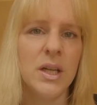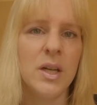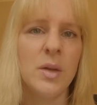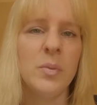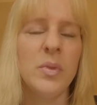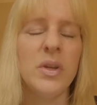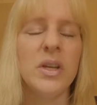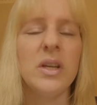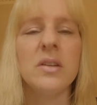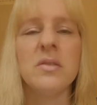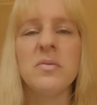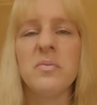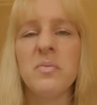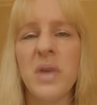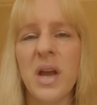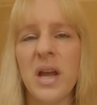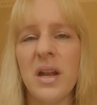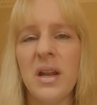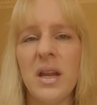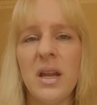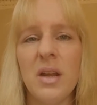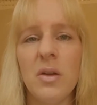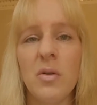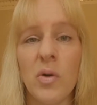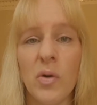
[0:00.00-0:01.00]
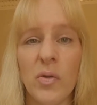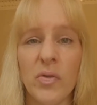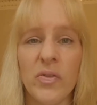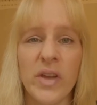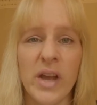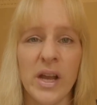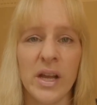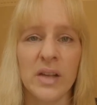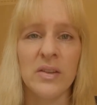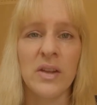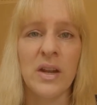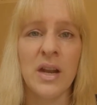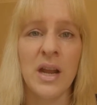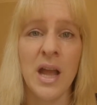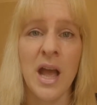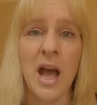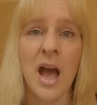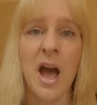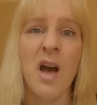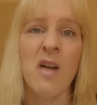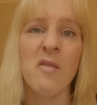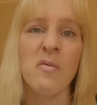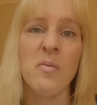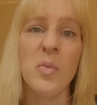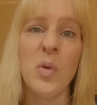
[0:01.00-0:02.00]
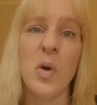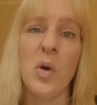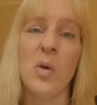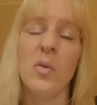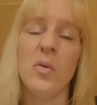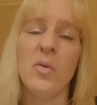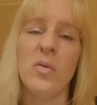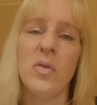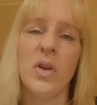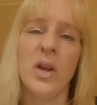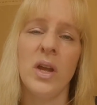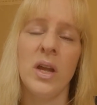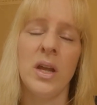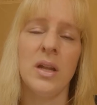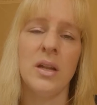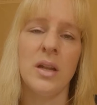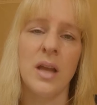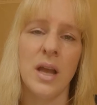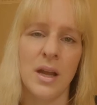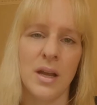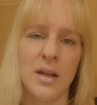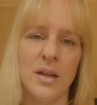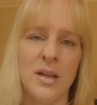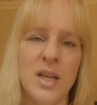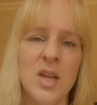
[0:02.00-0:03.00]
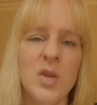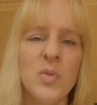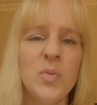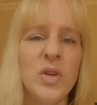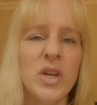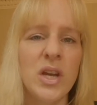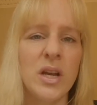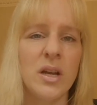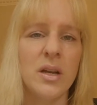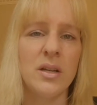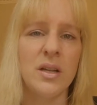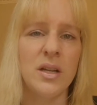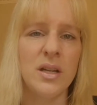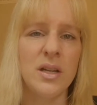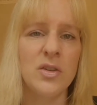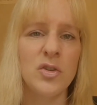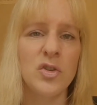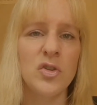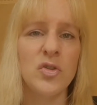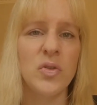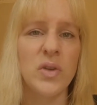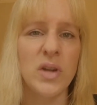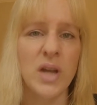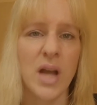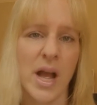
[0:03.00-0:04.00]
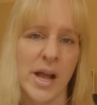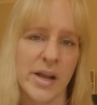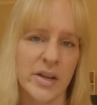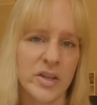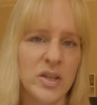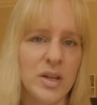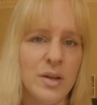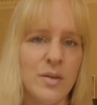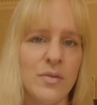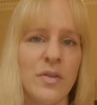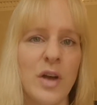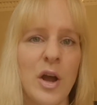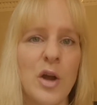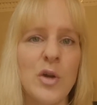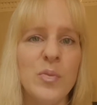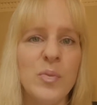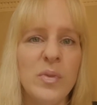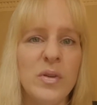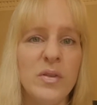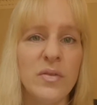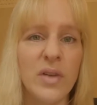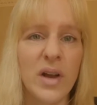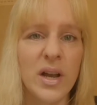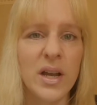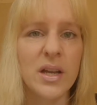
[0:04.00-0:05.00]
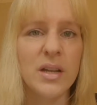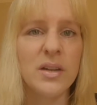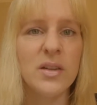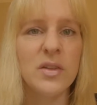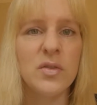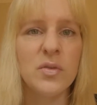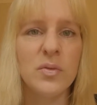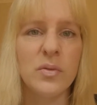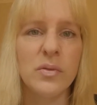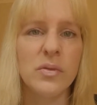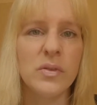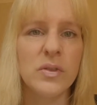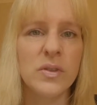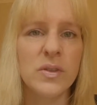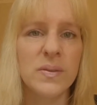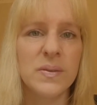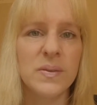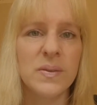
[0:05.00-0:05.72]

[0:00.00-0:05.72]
because many contacts that I have, both in academia and industry, actually found me via this route.